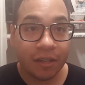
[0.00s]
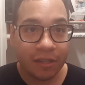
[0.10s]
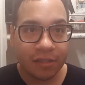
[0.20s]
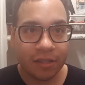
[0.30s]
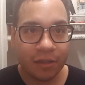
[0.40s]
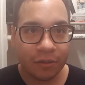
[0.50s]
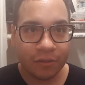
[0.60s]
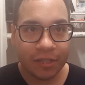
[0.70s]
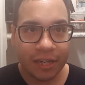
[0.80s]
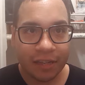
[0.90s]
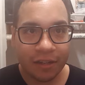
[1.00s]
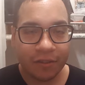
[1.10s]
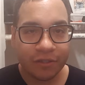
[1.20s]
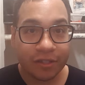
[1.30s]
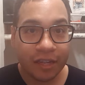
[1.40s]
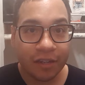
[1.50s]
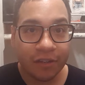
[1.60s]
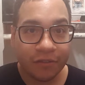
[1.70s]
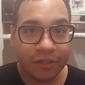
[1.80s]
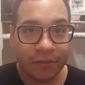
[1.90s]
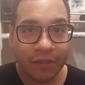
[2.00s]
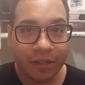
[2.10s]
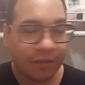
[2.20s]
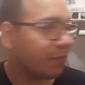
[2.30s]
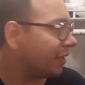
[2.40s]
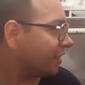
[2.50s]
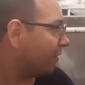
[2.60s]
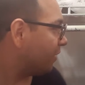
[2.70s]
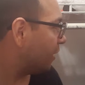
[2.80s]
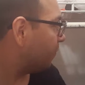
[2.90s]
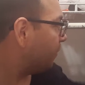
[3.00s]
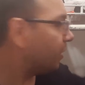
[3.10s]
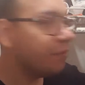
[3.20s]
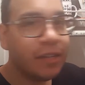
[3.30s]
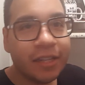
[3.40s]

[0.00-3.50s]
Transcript: So today I thought I would just kind of go over some of those because I have to hang up anyway.